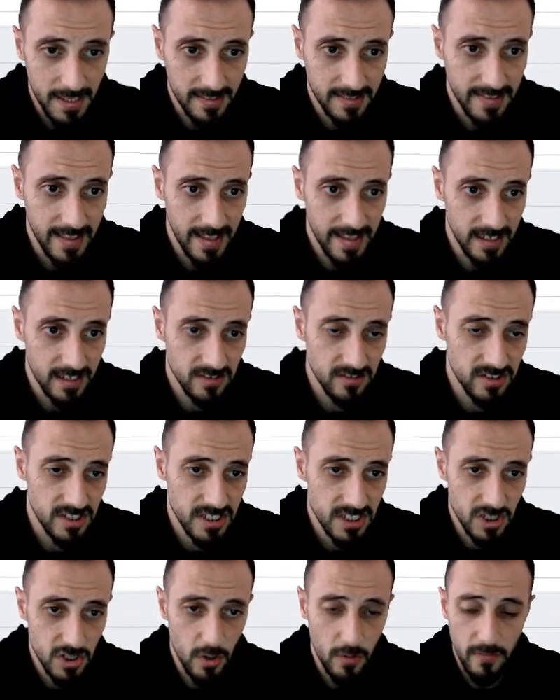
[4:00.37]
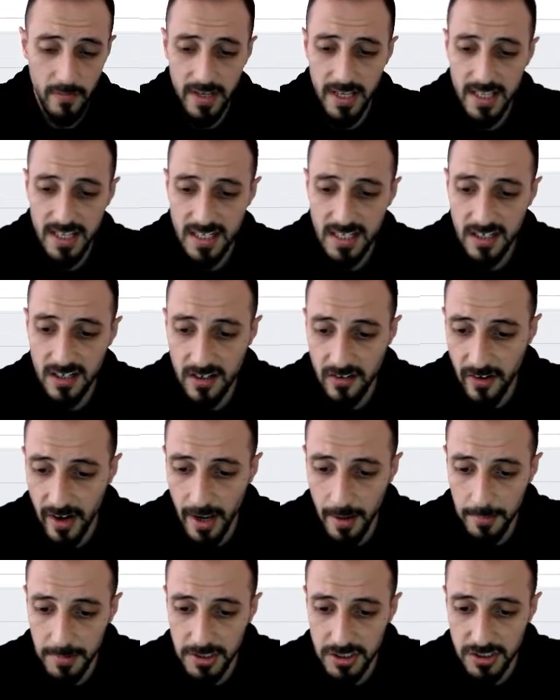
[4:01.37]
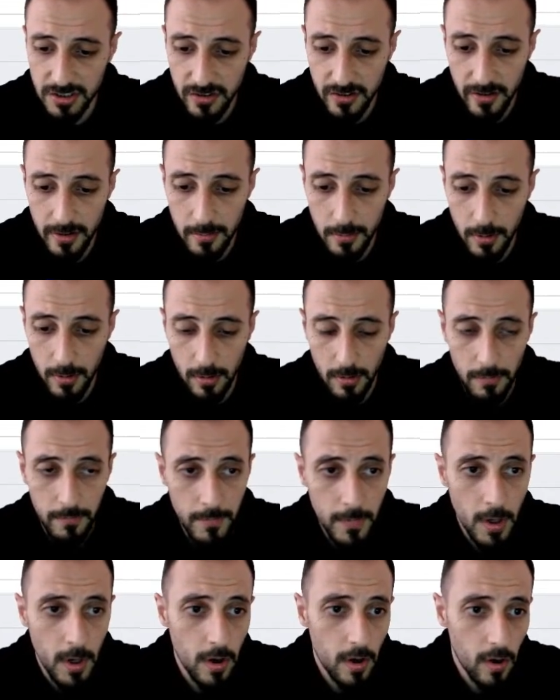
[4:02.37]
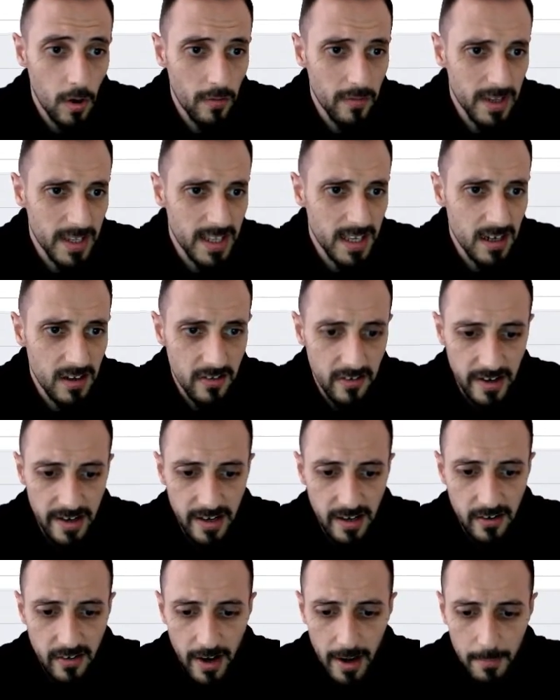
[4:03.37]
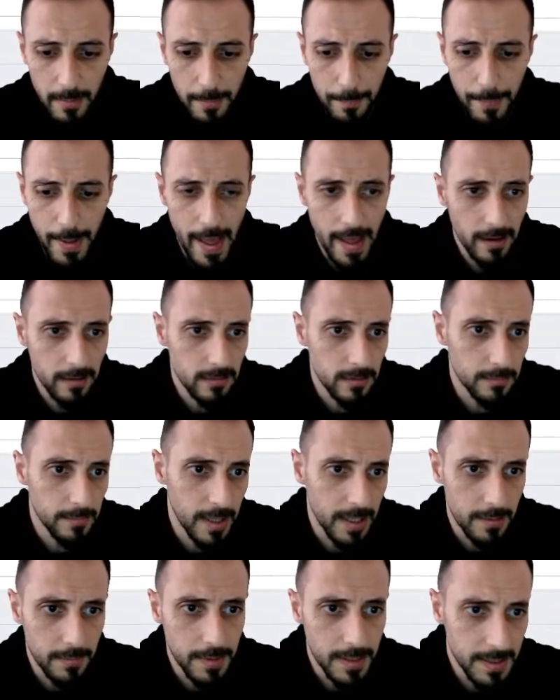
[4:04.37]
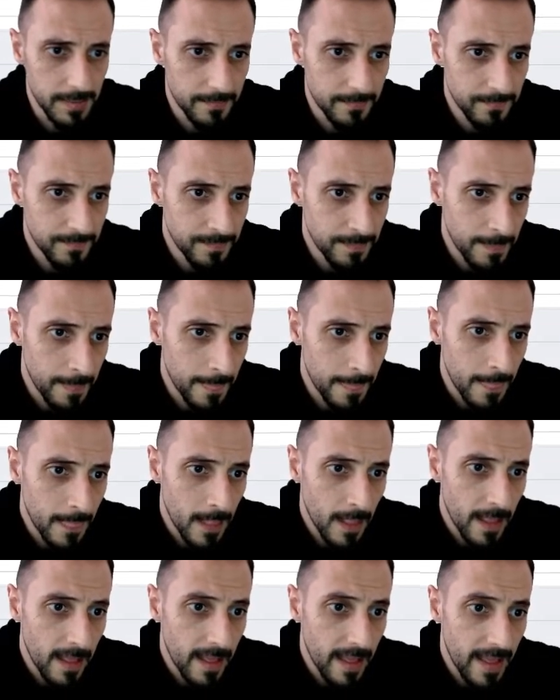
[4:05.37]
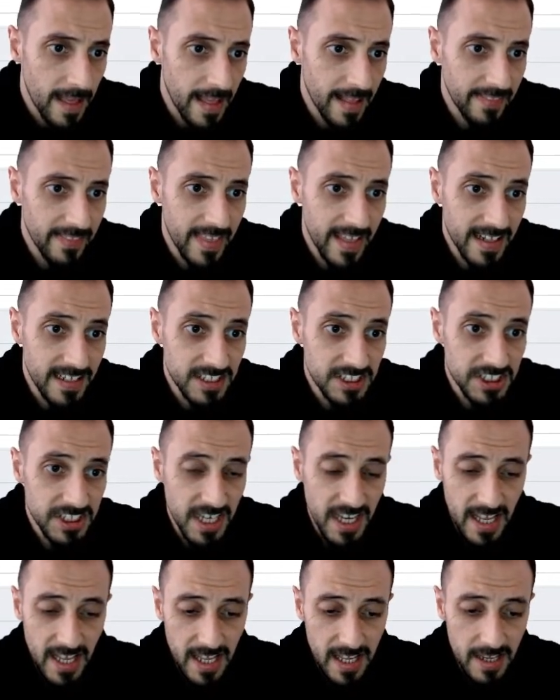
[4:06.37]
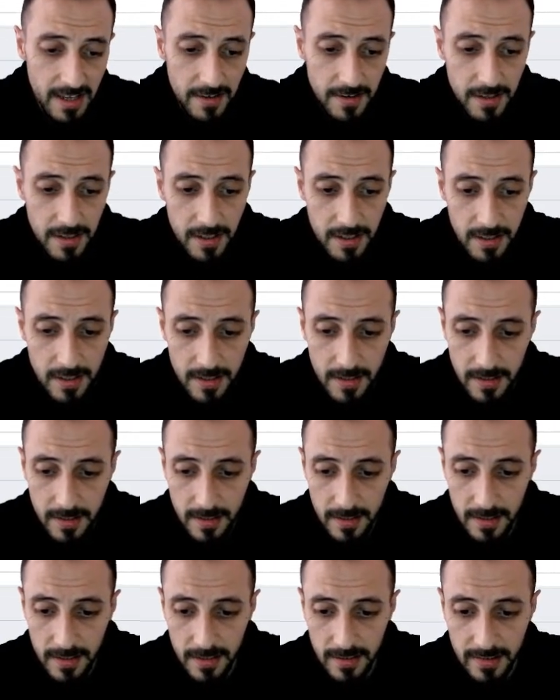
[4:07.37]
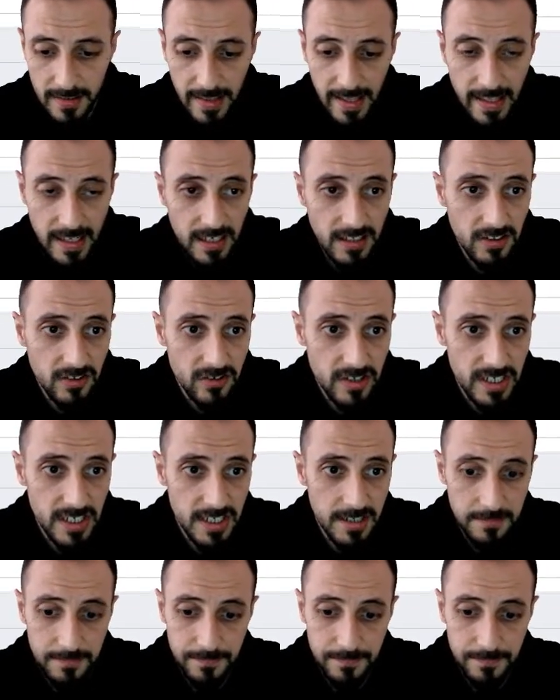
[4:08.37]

data tree. So we can grab a scribble or we can grab a panel maybe and then say data tree